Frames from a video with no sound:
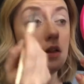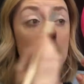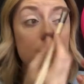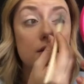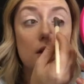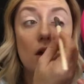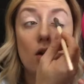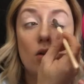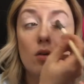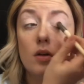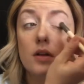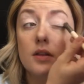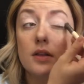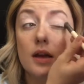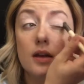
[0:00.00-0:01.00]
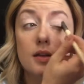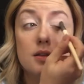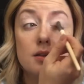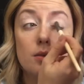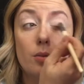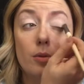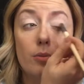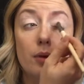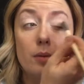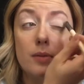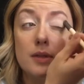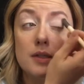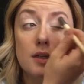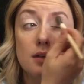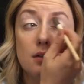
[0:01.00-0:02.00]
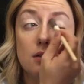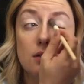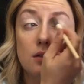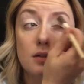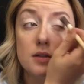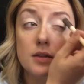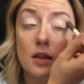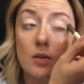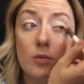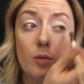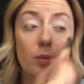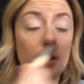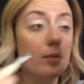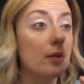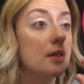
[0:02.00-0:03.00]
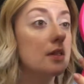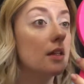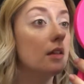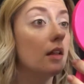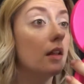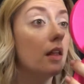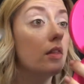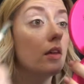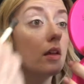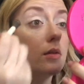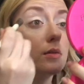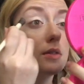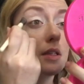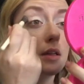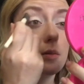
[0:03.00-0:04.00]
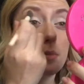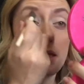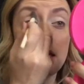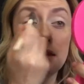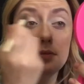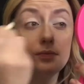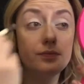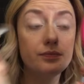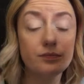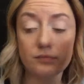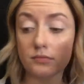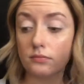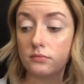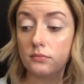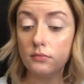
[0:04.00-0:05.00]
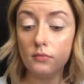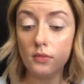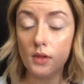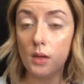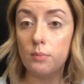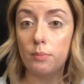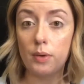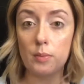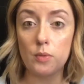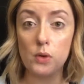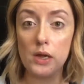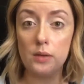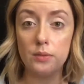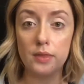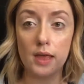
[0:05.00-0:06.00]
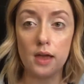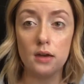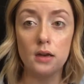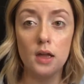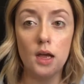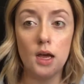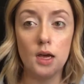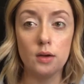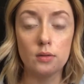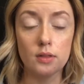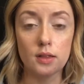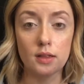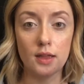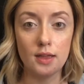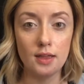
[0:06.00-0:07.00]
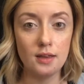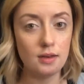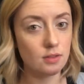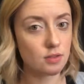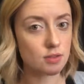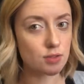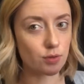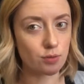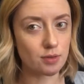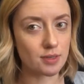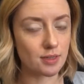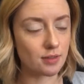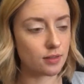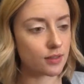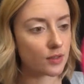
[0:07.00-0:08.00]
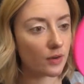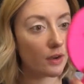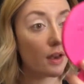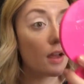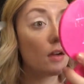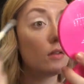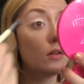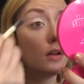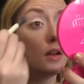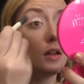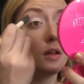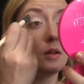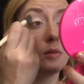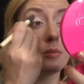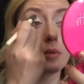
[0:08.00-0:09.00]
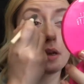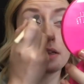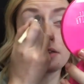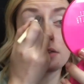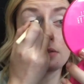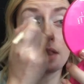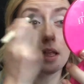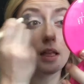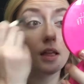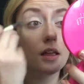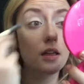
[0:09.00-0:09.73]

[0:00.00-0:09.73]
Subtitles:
So that is super pigmented. It's a lot more pigmented than I thought it was going to be. but I'm okay with that. I really like it. It looks so ridiculous right now, but I do like